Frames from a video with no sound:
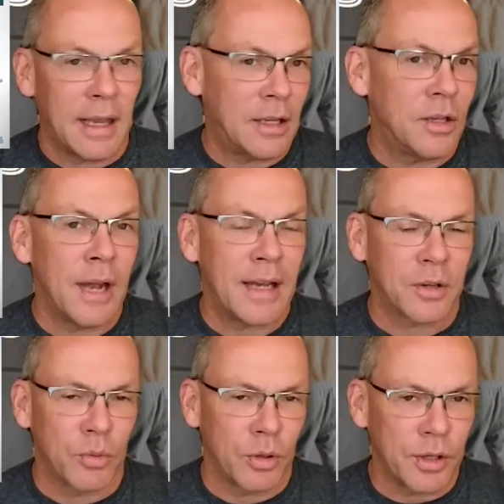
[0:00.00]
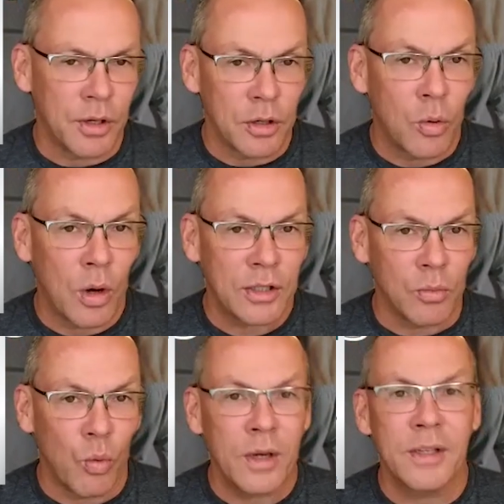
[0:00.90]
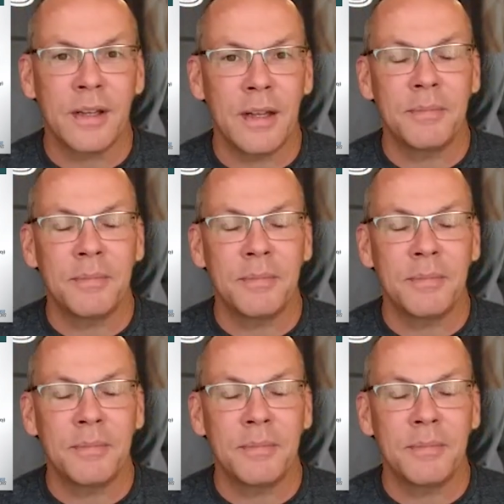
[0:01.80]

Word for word: And Dan, you'd asked a really good question. What is an